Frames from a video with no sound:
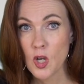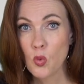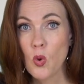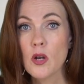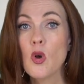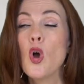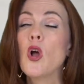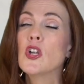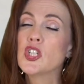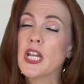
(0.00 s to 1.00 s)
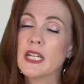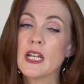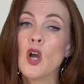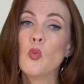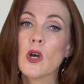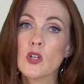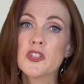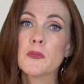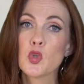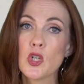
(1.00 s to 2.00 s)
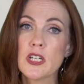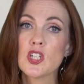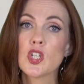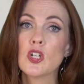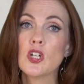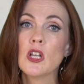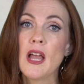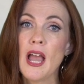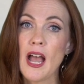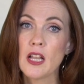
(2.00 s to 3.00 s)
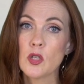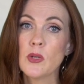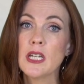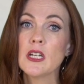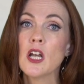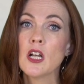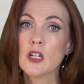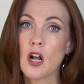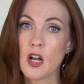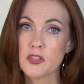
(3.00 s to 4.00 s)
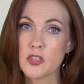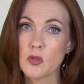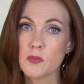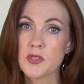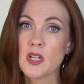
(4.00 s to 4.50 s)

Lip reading: What are some traditional Halloween costumes?